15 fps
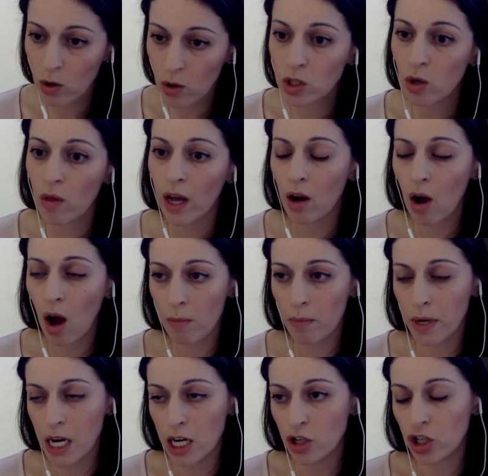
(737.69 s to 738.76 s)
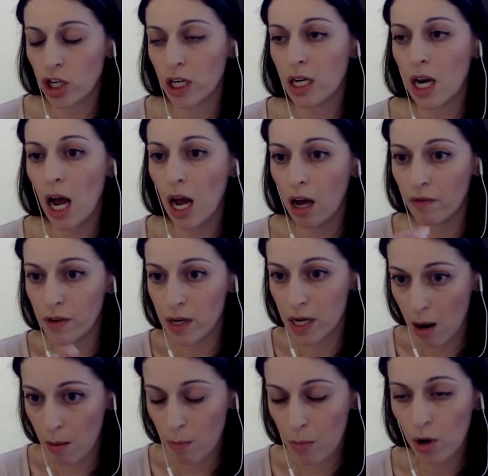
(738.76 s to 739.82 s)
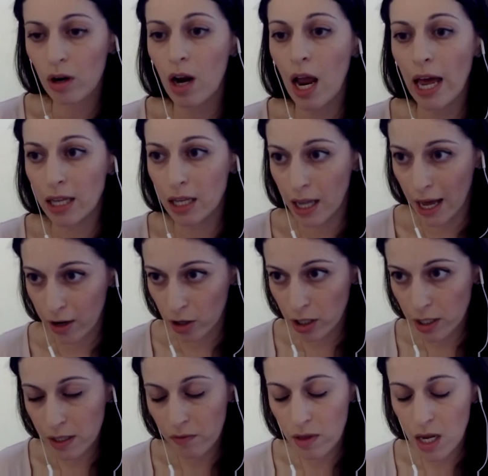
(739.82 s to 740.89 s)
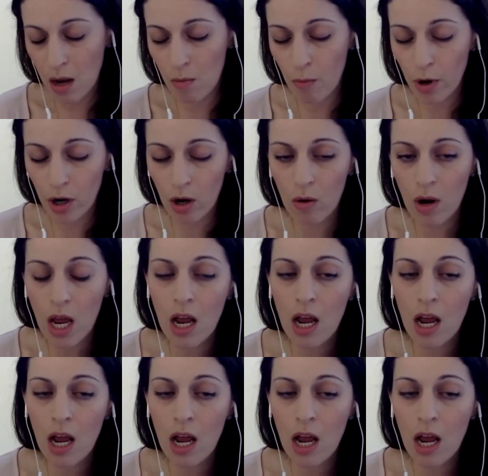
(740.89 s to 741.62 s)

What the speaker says: so that combination of number and letters of the embryo,